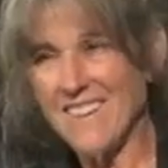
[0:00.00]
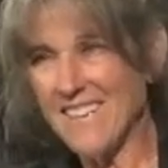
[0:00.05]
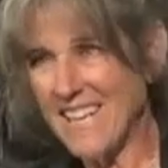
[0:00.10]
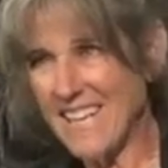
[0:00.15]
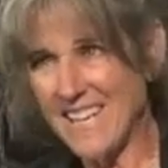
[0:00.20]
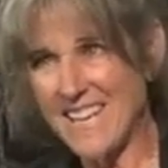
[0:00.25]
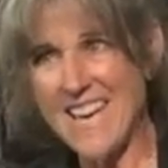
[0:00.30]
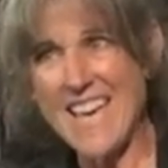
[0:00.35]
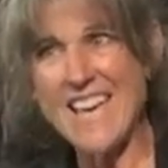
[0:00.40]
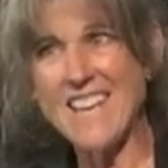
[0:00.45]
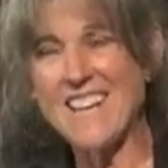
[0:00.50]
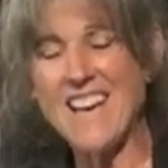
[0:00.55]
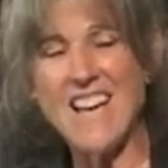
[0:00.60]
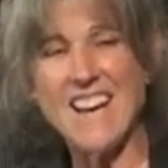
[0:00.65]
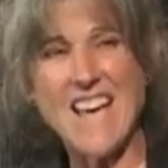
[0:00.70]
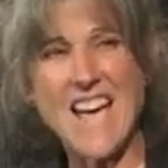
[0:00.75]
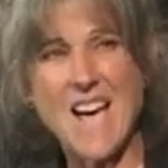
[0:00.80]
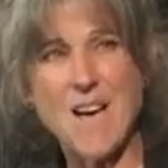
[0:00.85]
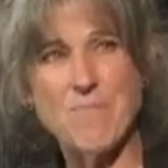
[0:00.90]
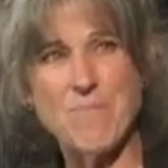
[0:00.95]
It
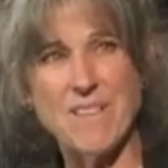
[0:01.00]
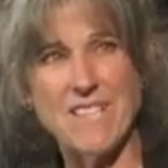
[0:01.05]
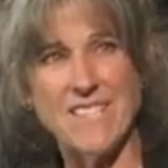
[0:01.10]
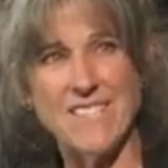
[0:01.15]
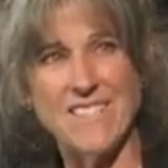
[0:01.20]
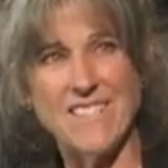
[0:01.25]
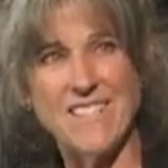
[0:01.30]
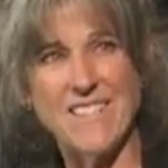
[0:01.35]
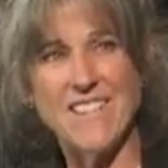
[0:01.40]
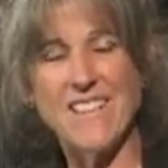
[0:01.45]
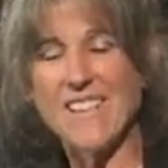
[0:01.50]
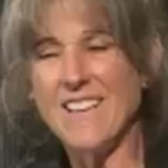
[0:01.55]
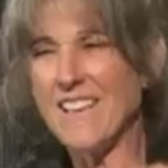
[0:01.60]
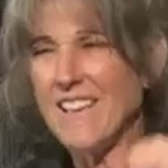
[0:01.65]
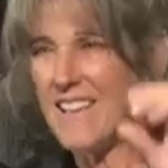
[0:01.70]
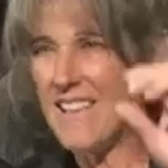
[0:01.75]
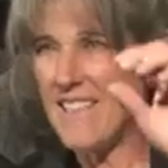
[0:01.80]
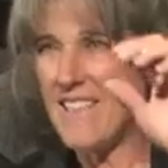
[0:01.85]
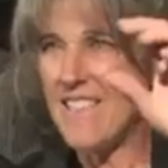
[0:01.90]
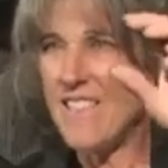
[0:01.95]
cannot happen
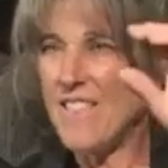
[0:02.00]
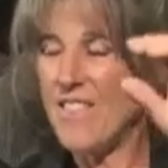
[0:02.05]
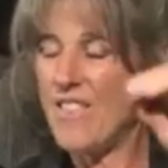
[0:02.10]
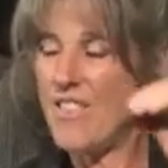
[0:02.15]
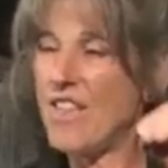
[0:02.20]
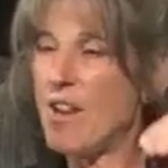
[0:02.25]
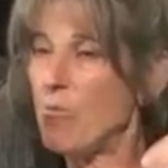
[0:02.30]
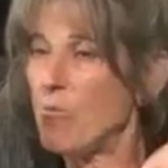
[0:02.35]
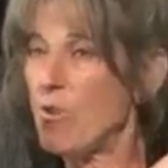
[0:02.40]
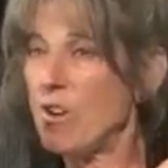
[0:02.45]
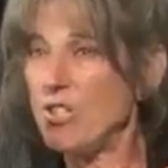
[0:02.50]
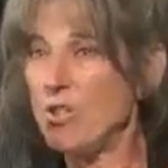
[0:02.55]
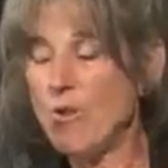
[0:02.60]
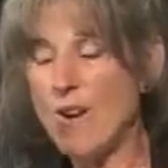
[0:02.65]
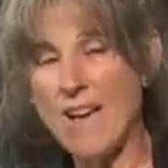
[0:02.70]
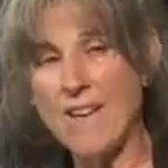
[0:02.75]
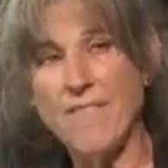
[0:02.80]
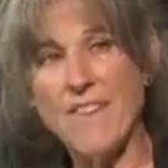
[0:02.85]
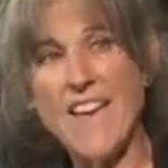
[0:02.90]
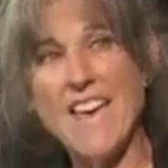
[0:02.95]
that when you
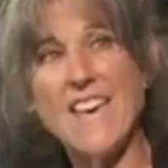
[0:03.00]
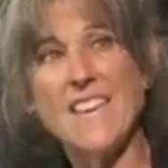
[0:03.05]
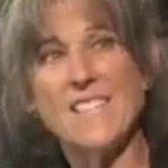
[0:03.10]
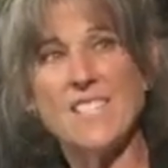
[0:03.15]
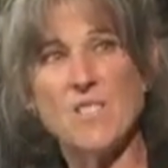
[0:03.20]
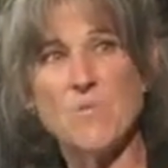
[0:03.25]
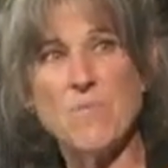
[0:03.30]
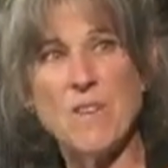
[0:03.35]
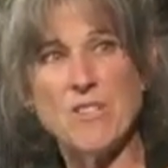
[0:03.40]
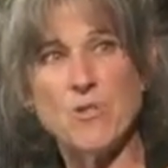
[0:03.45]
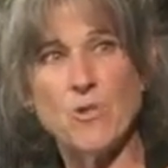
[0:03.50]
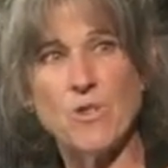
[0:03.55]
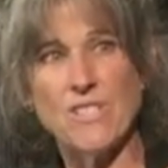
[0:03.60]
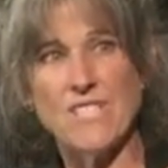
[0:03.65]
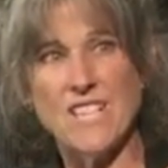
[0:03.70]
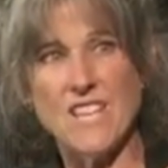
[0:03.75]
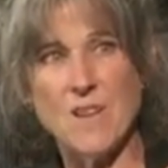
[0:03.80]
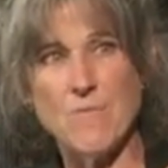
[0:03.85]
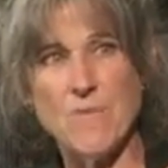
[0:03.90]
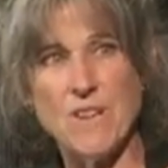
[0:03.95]
have asymmetric
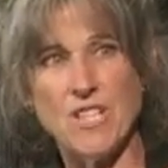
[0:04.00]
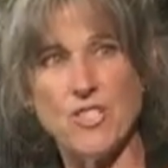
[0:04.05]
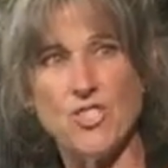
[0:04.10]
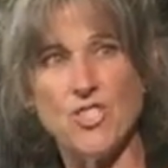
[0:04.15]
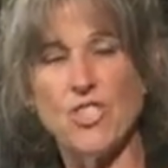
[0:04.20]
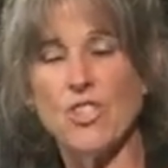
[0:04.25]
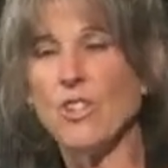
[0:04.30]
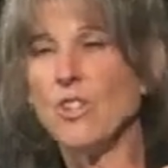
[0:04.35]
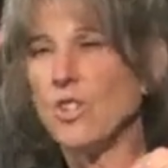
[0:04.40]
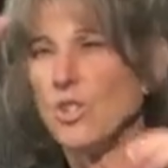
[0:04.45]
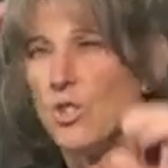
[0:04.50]
damage,